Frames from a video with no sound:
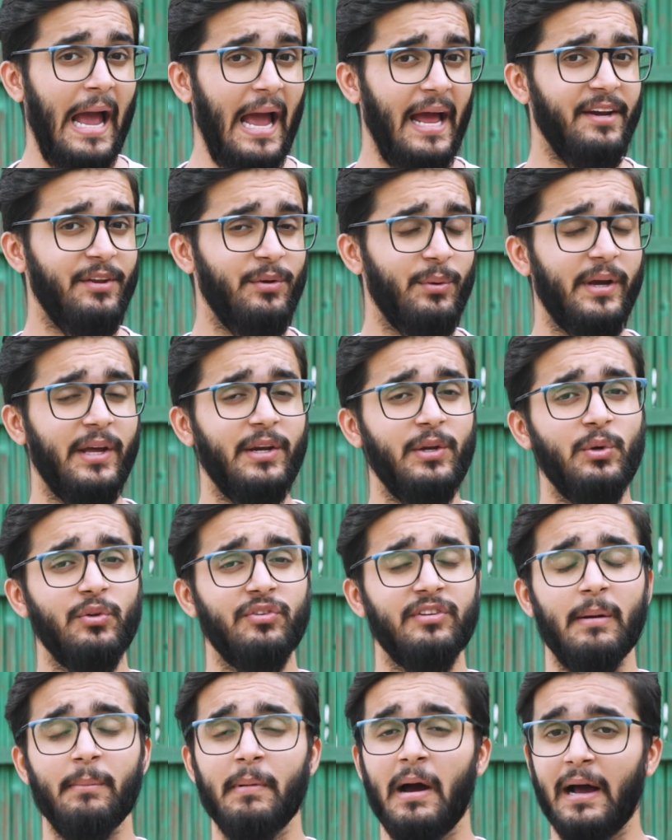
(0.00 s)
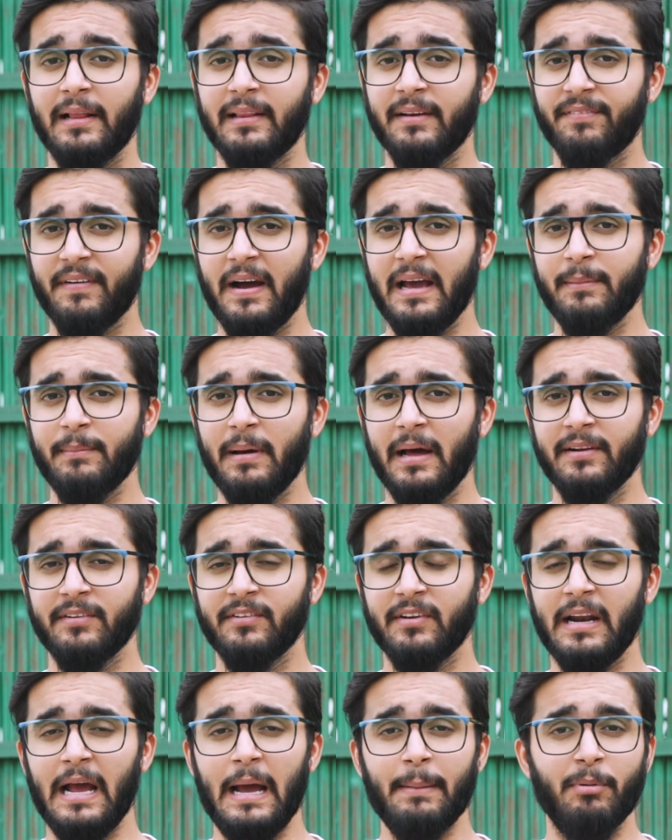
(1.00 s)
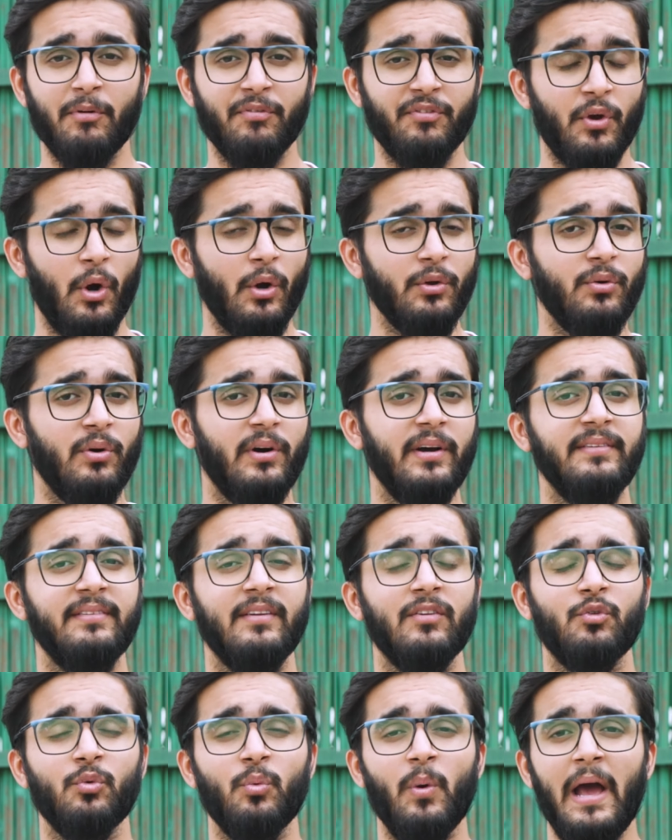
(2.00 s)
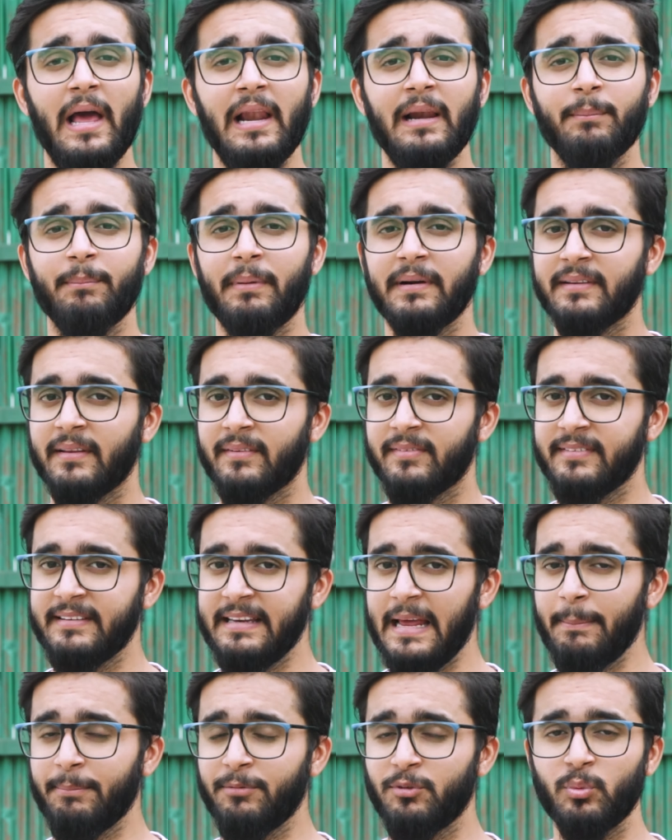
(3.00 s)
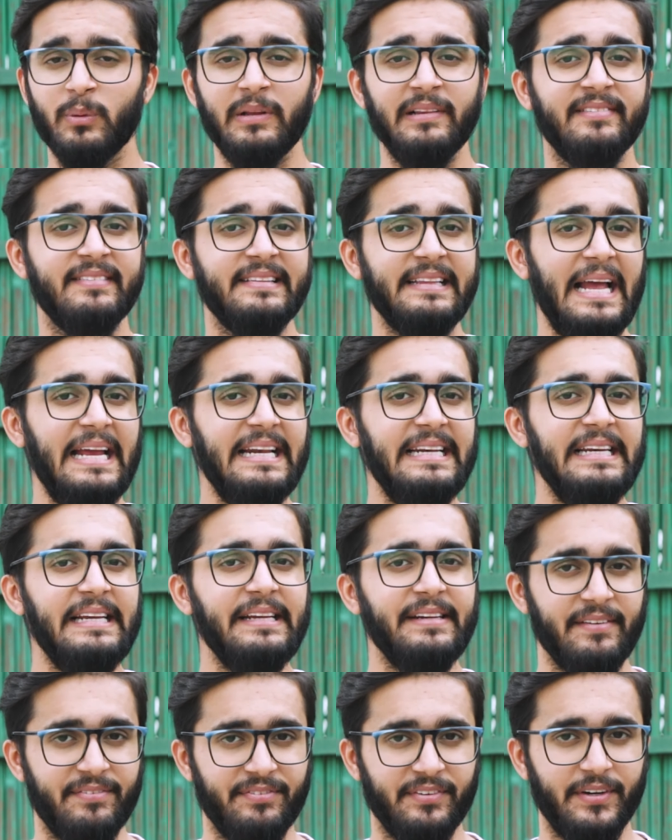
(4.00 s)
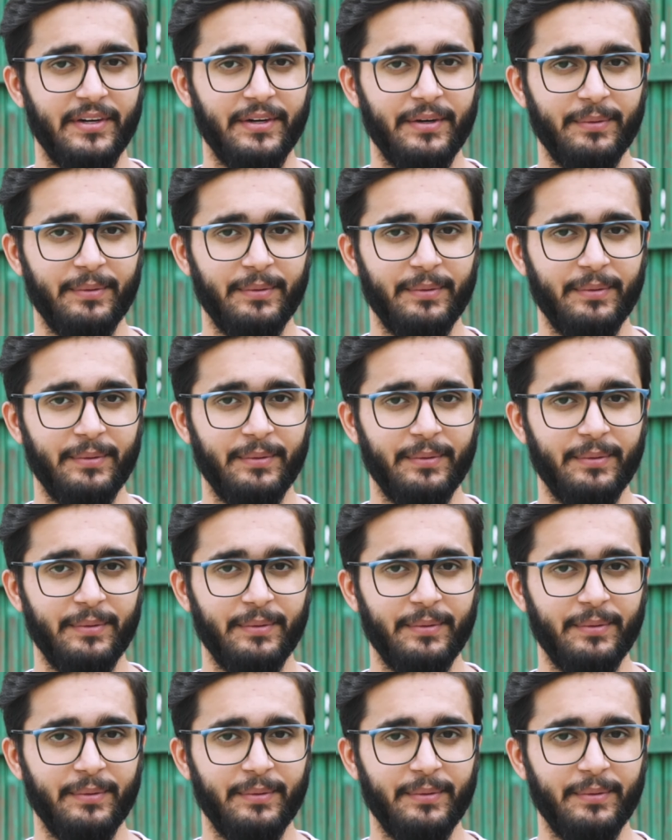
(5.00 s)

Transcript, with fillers: And you can use some other file manager app of your choice as well, but the steps will slightly differ.